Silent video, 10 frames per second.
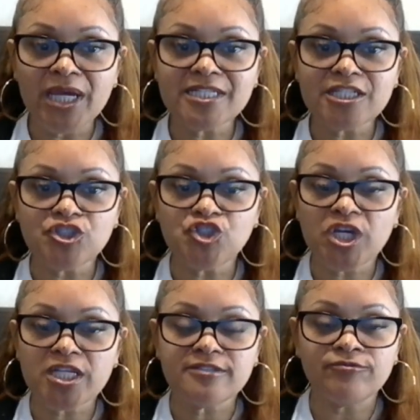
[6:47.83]
and
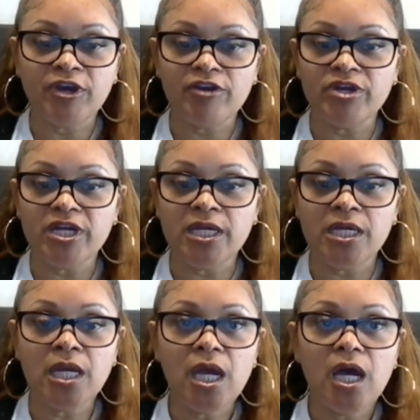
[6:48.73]
because it's just
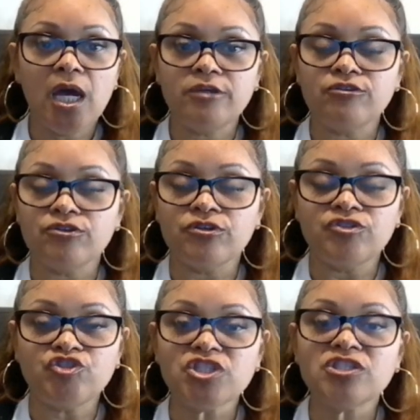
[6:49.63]
very
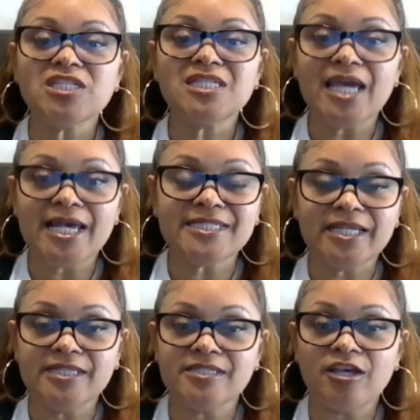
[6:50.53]
just
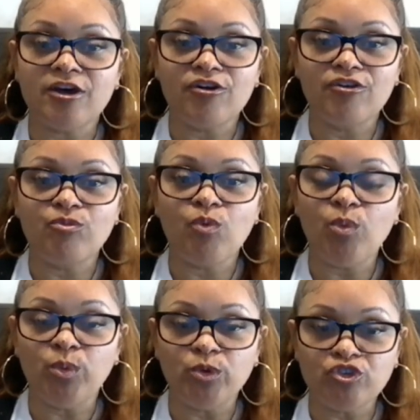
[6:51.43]
the essence
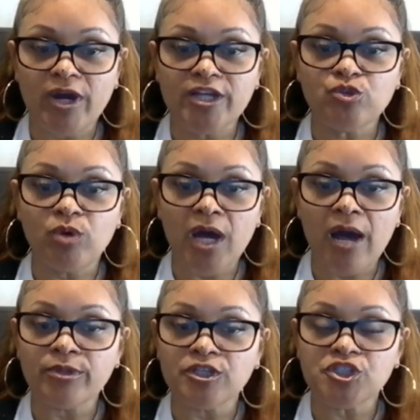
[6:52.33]
of what we were trying
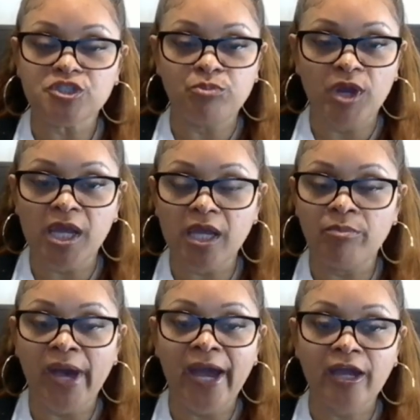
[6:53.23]
to accomplish, just
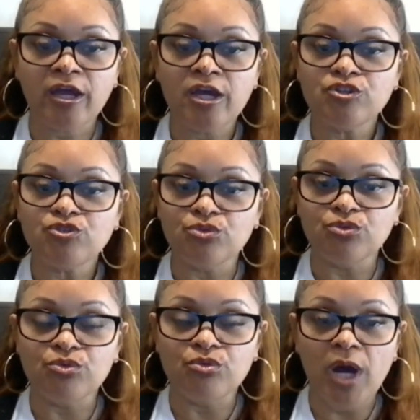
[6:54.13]
bringing it back
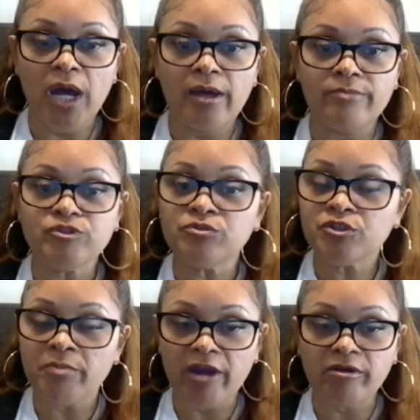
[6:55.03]
to
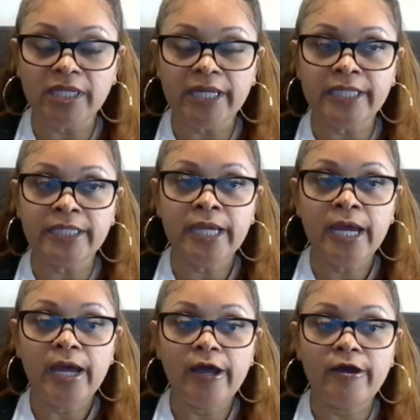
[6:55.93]

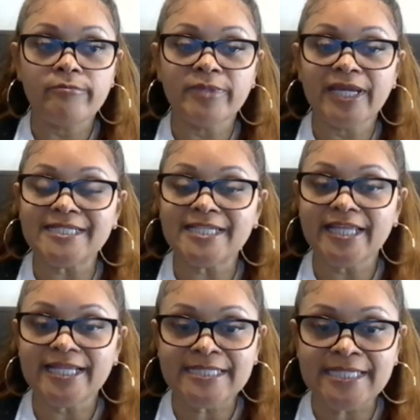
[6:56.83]
Maryland.
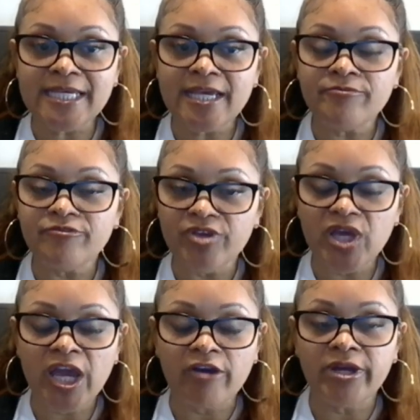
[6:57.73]
Like I said, that
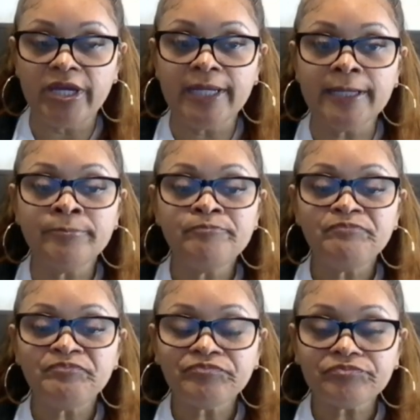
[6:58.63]
DMV
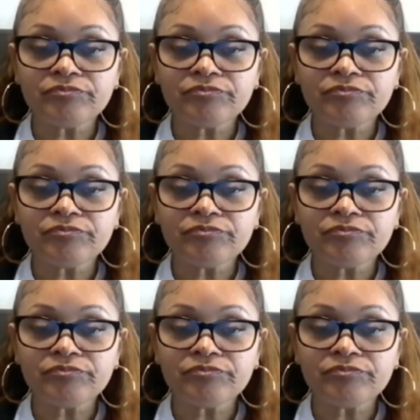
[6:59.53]
area,